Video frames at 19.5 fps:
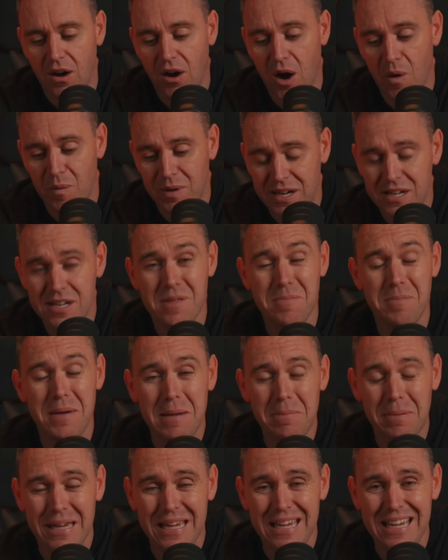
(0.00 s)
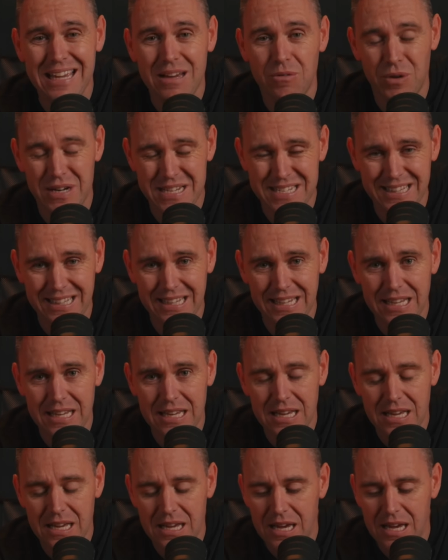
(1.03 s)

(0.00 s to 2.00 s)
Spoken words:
I went into the BP recently,